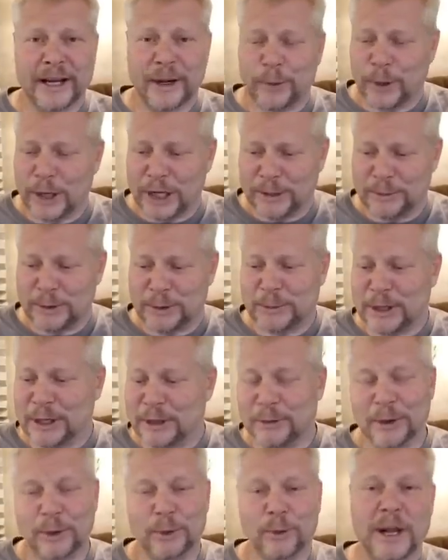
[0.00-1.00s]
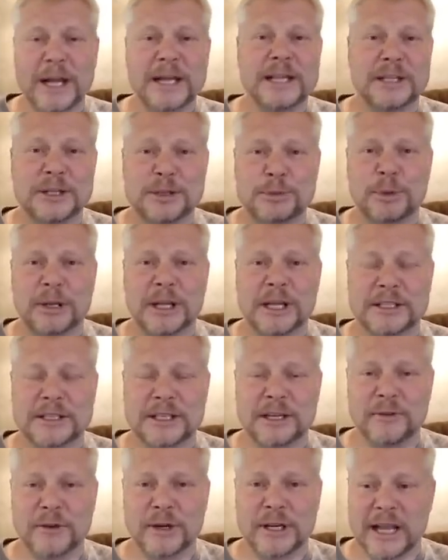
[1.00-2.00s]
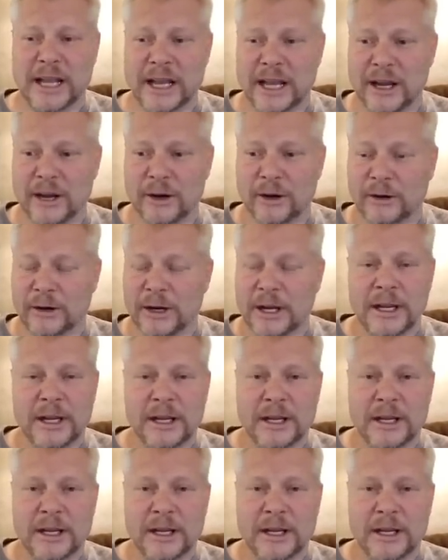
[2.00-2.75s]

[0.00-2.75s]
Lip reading: I want him to be able to rent his place every day or